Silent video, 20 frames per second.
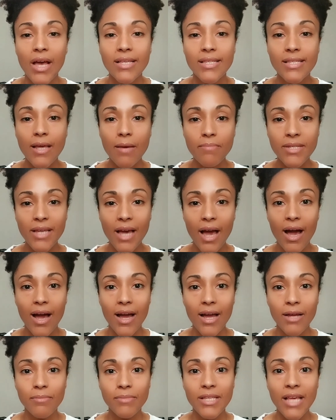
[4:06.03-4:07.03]

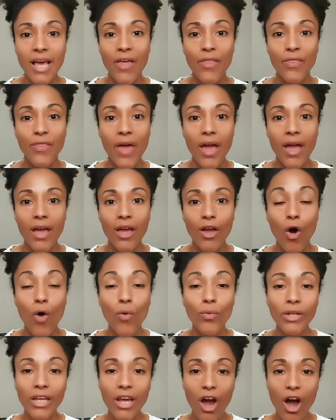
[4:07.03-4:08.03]
Sometimes they
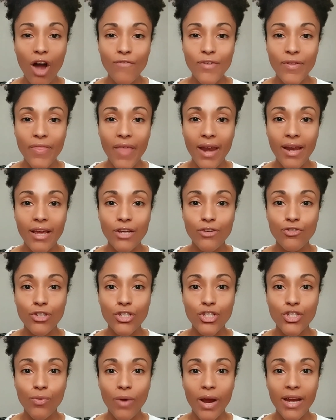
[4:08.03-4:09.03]
only offer that
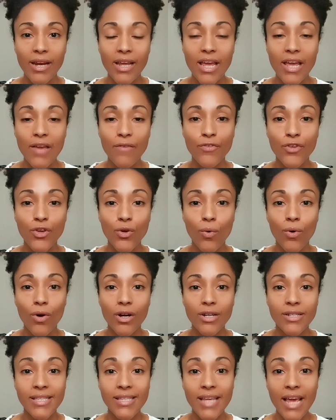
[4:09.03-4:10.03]
interest rate if
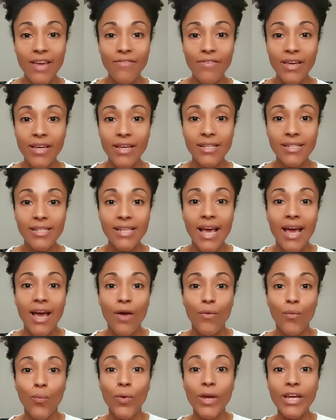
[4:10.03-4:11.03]
your savings
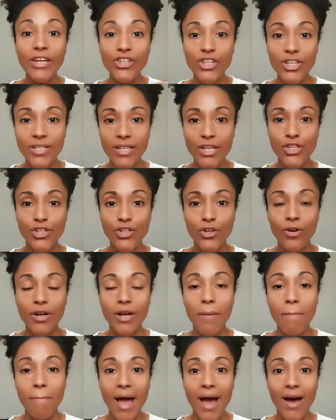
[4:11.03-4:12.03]
reaches a
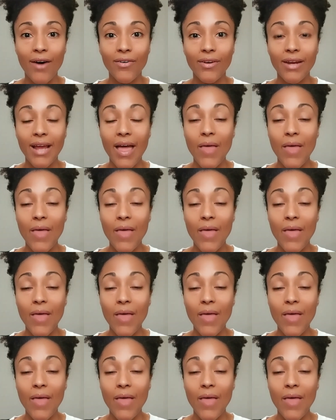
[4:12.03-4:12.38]
certain amount,